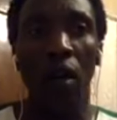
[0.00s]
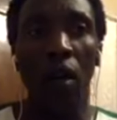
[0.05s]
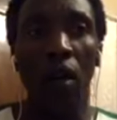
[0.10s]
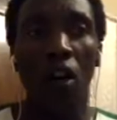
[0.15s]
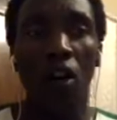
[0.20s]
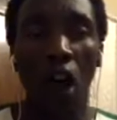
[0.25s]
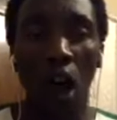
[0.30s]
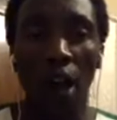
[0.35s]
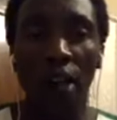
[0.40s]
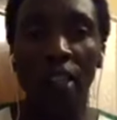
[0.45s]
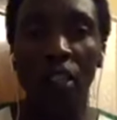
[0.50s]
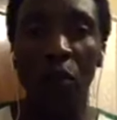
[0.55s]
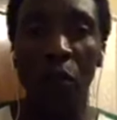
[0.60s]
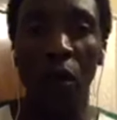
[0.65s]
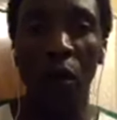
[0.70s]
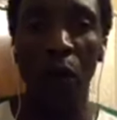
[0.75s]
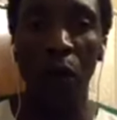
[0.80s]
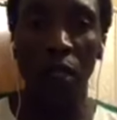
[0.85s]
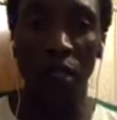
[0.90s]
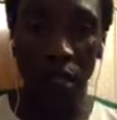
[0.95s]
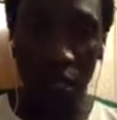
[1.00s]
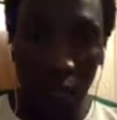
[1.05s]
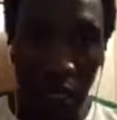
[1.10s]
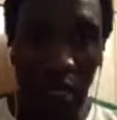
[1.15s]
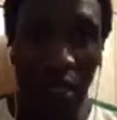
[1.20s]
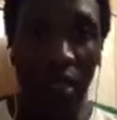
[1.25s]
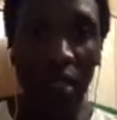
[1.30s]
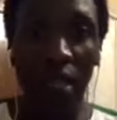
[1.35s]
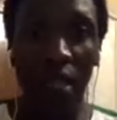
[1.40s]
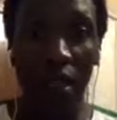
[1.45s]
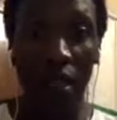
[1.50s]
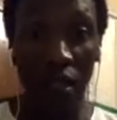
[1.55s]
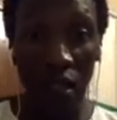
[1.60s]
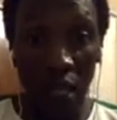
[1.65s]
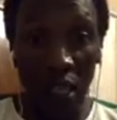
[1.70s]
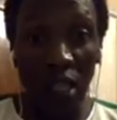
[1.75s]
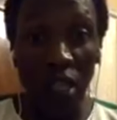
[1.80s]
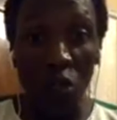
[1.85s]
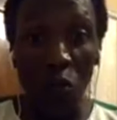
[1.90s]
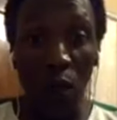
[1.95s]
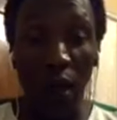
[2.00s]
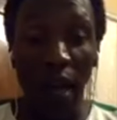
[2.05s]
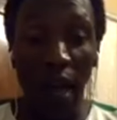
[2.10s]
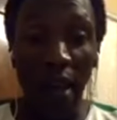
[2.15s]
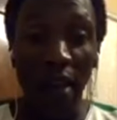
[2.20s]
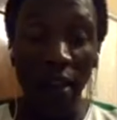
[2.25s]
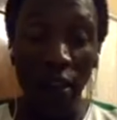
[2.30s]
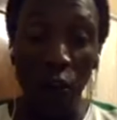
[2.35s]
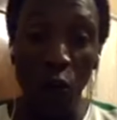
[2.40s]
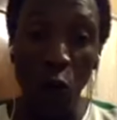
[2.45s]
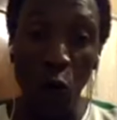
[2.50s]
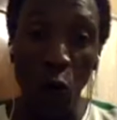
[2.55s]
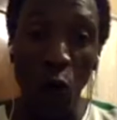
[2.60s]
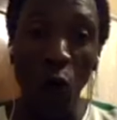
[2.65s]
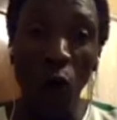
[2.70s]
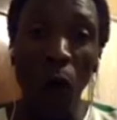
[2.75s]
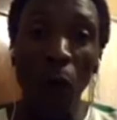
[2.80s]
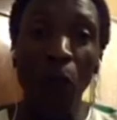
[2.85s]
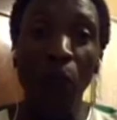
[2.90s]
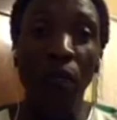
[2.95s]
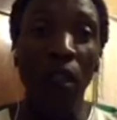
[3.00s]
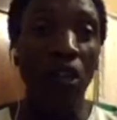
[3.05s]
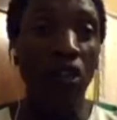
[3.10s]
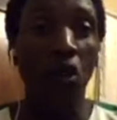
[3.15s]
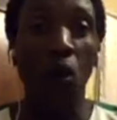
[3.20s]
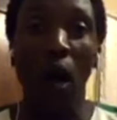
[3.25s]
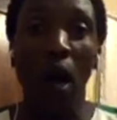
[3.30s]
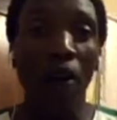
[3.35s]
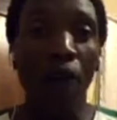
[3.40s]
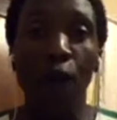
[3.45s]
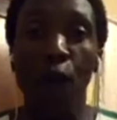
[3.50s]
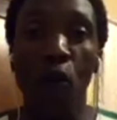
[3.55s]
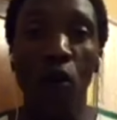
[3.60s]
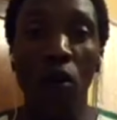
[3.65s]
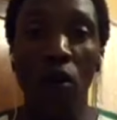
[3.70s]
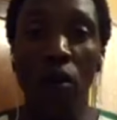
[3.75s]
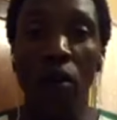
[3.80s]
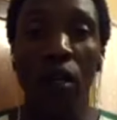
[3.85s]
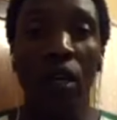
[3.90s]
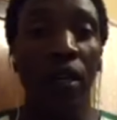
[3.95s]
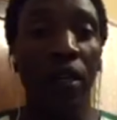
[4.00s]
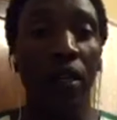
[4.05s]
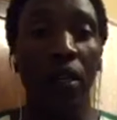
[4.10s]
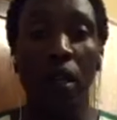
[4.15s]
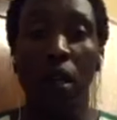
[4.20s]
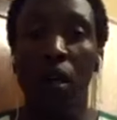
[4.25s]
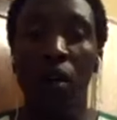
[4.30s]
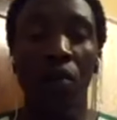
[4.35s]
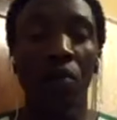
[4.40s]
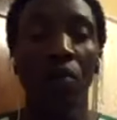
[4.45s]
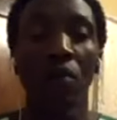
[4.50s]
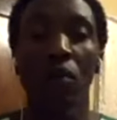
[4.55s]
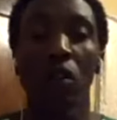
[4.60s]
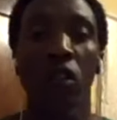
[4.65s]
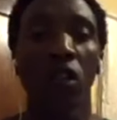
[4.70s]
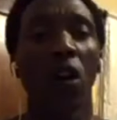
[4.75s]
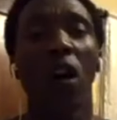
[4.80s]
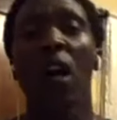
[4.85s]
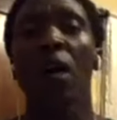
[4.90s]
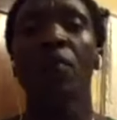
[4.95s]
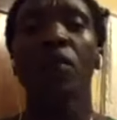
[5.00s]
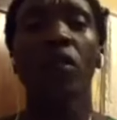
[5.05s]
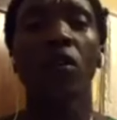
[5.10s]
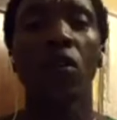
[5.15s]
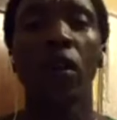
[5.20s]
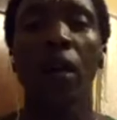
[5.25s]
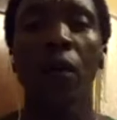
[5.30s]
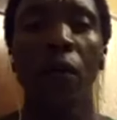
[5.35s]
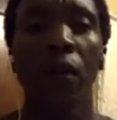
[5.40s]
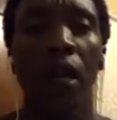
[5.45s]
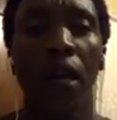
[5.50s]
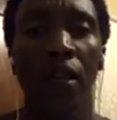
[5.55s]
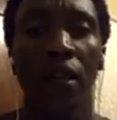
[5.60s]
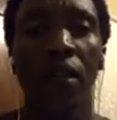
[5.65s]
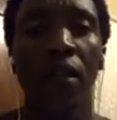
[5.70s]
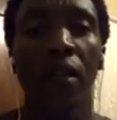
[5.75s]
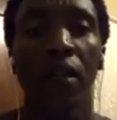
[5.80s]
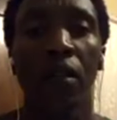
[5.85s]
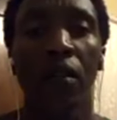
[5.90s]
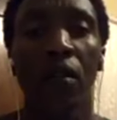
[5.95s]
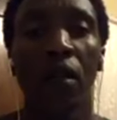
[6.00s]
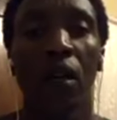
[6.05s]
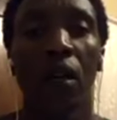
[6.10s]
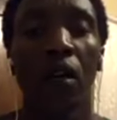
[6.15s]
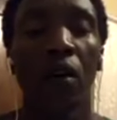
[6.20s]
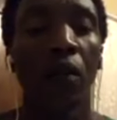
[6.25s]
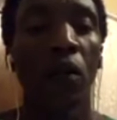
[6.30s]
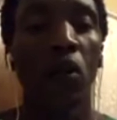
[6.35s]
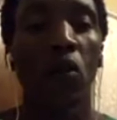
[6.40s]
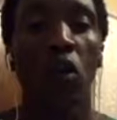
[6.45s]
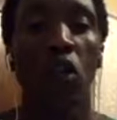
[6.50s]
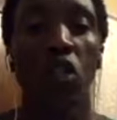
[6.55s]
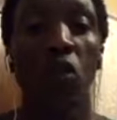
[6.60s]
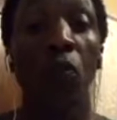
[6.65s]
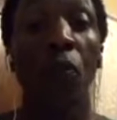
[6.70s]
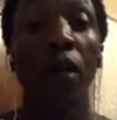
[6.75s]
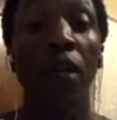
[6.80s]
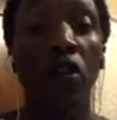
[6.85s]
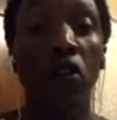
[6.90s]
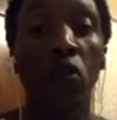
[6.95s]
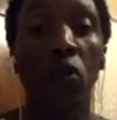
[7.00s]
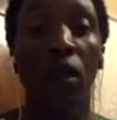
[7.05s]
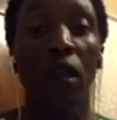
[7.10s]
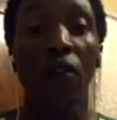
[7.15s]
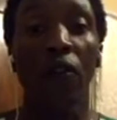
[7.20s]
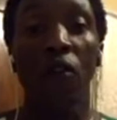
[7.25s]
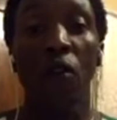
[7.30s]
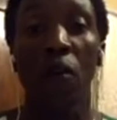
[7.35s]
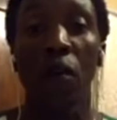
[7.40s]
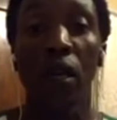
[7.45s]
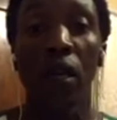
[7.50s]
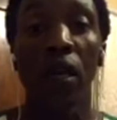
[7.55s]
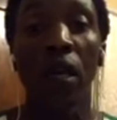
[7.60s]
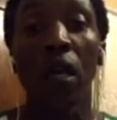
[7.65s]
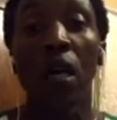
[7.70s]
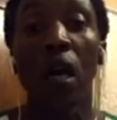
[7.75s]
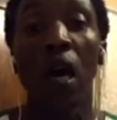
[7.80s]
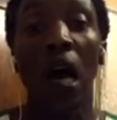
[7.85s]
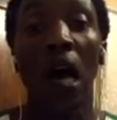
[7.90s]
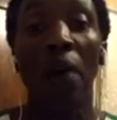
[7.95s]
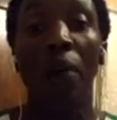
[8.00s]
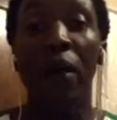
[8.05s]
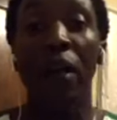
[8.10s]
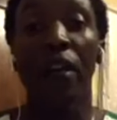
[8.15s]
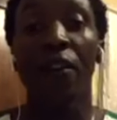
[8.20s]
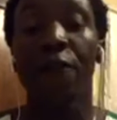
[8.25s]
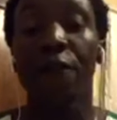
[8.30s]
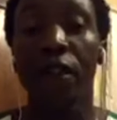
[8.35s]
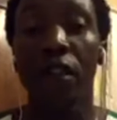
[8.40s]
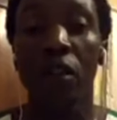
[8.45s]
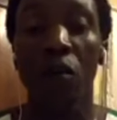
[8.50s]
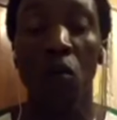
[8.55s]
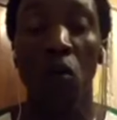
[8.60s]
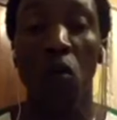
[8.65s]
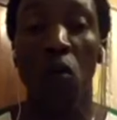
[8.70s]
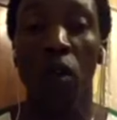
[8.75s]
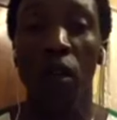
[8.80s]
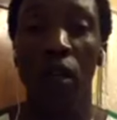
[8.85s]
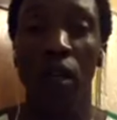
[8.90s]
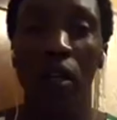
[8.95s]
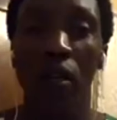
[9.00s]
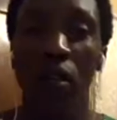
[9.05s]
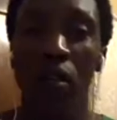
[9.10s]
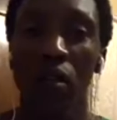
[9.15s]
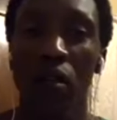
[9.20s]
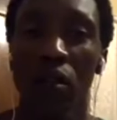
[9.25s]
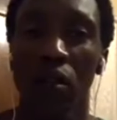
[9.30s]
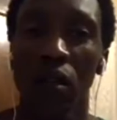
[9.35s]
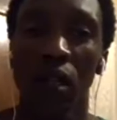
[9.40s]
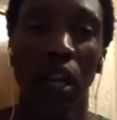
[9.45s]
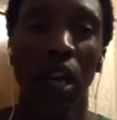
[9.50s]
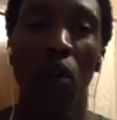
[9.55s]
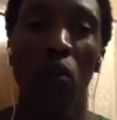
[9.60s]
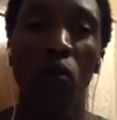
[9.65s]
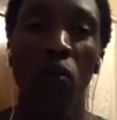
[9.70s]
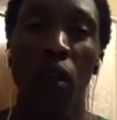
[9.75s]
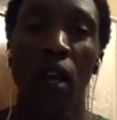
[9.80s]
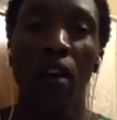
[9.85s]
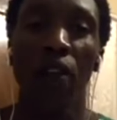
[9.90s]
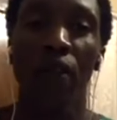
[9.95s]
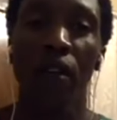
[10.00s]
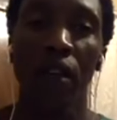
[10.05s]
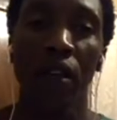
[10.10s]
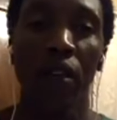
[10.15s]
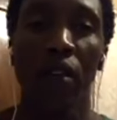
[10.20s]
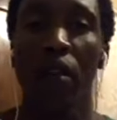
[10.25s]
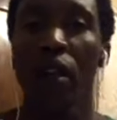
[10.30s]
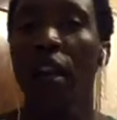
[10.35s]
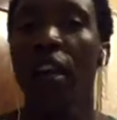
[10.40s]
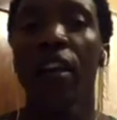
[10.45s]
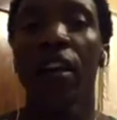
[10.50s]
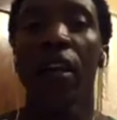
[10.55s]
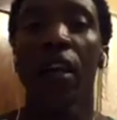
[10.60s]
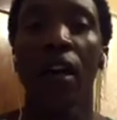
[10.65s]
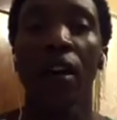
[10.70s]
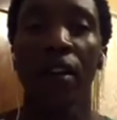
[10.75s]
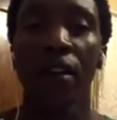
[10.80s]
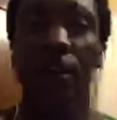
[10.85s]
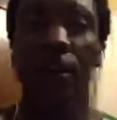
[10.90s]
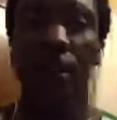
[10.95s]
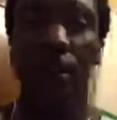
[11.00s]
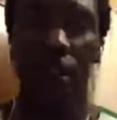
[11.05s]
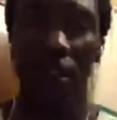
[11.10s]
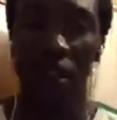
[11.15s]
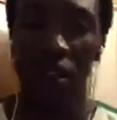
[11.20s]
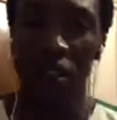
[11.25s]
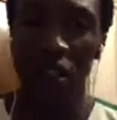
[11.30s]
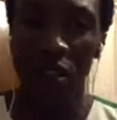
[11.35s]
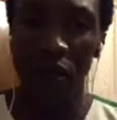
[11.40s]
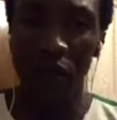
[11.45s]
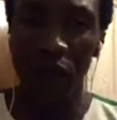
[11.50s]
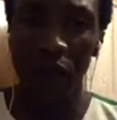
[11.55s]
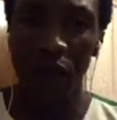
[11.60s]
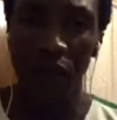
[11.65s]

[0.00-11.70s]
God's purpose. He said, this is what I need to do. So I followed. And, you know, I'm so happy I did it because spiritually for me, I benefited more than I could ever in any other direction.